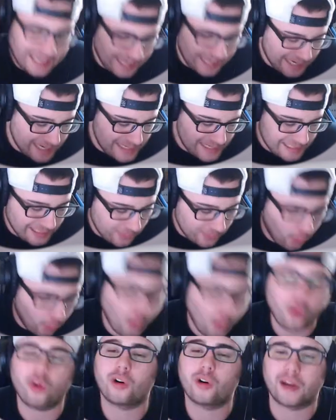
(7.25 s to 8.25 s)
indie
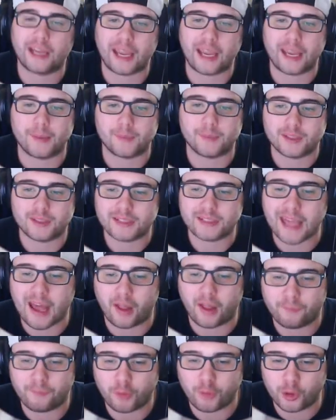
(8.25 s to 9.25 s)
horror games.
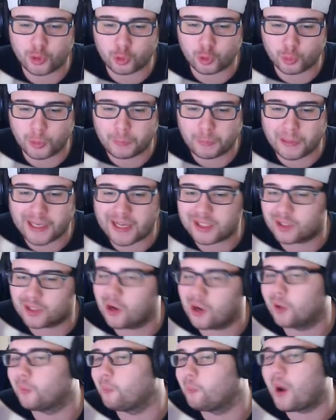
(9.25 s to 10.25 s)
Now, the first one we're playing is called